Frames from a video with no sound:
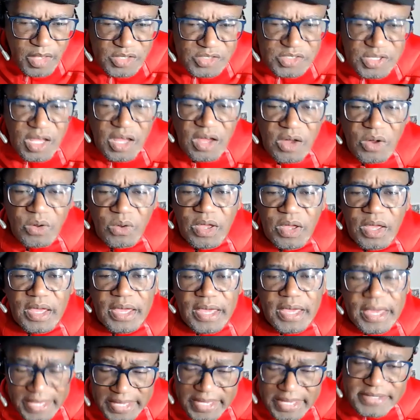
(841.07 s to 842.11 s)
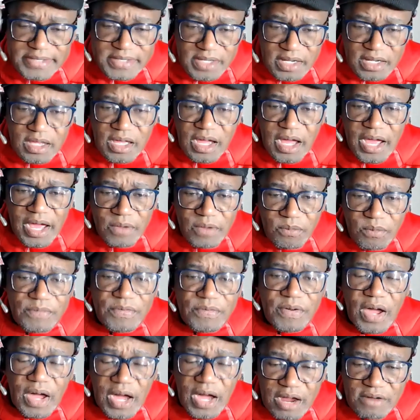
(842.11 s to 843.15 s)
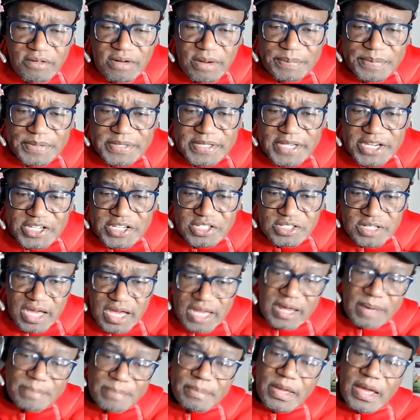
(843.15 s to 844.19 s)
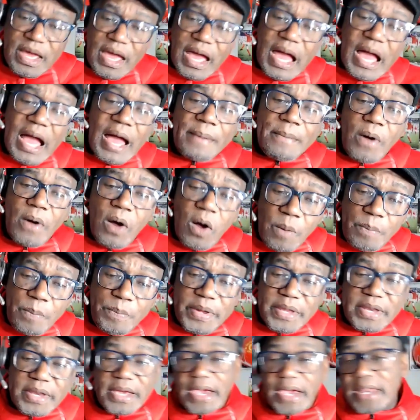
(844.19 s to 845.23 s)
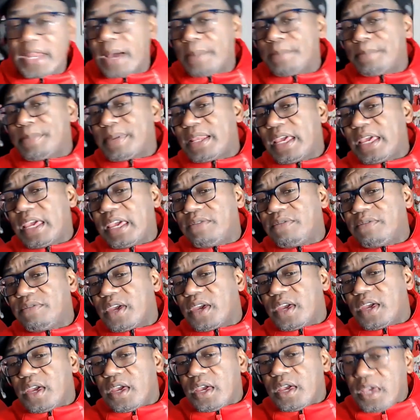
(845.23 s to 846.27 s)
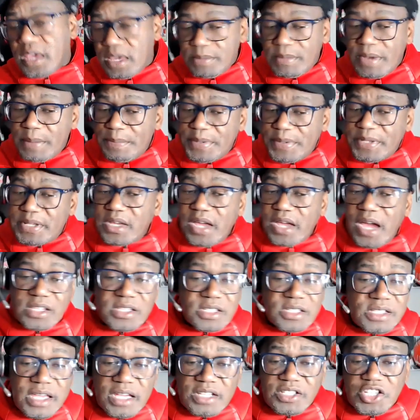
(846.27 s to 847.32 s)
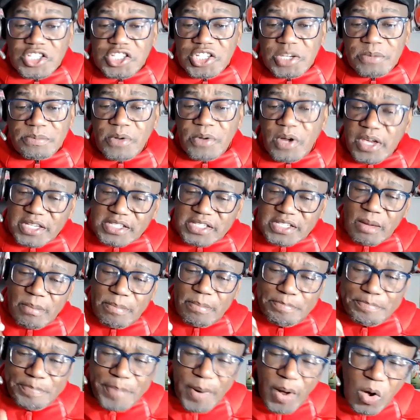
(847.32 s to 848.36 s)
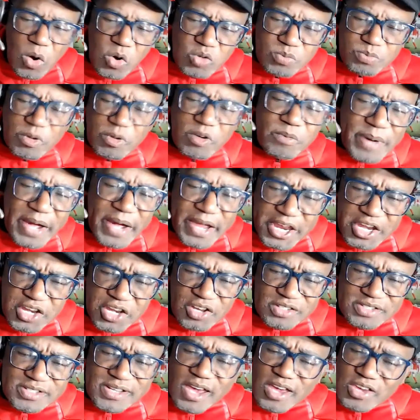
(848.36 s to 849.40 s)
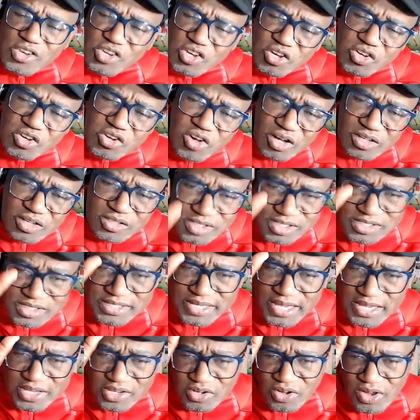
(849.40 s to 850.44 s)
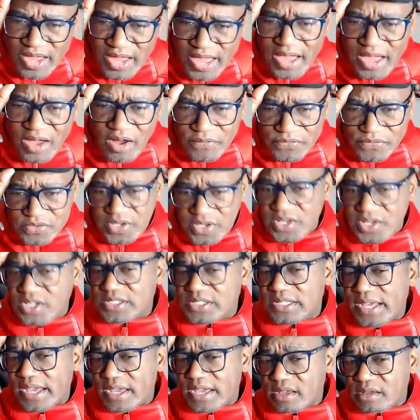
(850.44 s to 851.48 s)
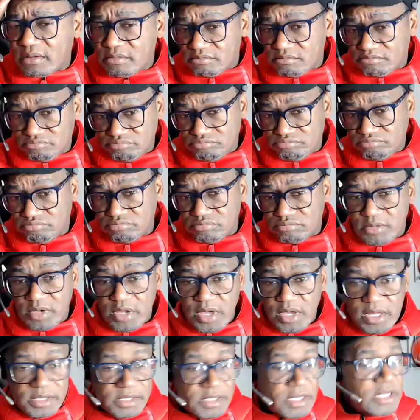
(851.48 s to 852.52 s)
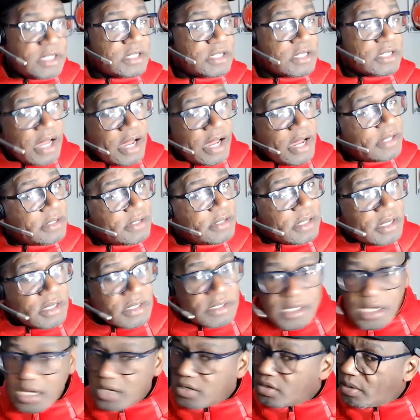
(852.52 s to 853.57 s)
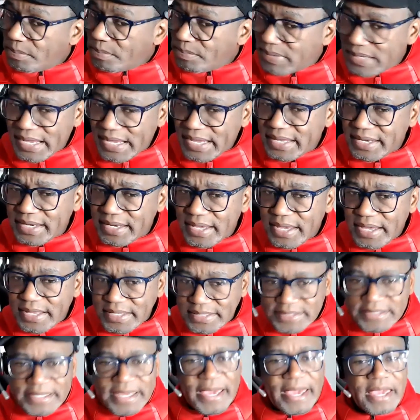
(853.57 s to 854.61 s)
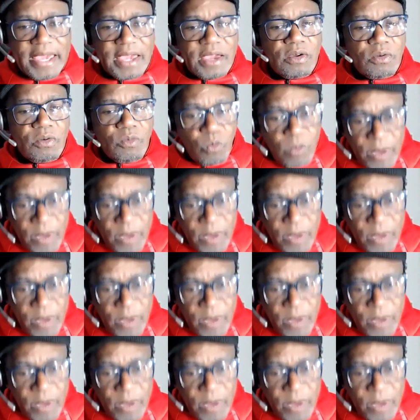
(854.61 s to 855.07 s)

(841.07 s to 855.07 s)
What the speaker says: So he is a guy with a high reputation, and I'm hoping and I believe he might be the guy to turn the ship. But it's a bold move by Ineos. You got to take your hat off to Ineos. Like, these guys, they're not playing. They